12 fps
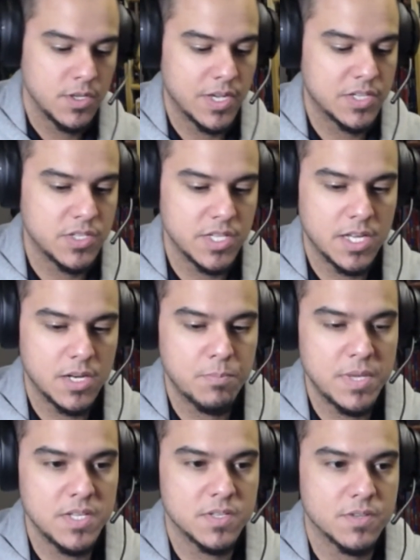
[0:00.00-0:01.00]
You actually get a
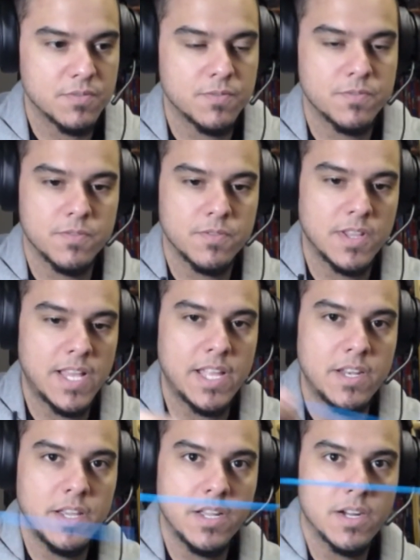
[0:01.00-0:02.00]
piece of
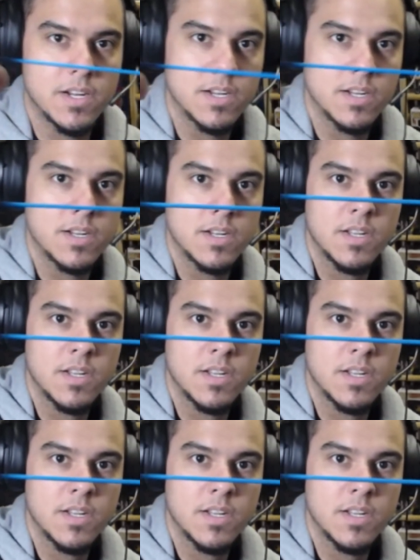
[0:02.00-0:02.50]
lead here.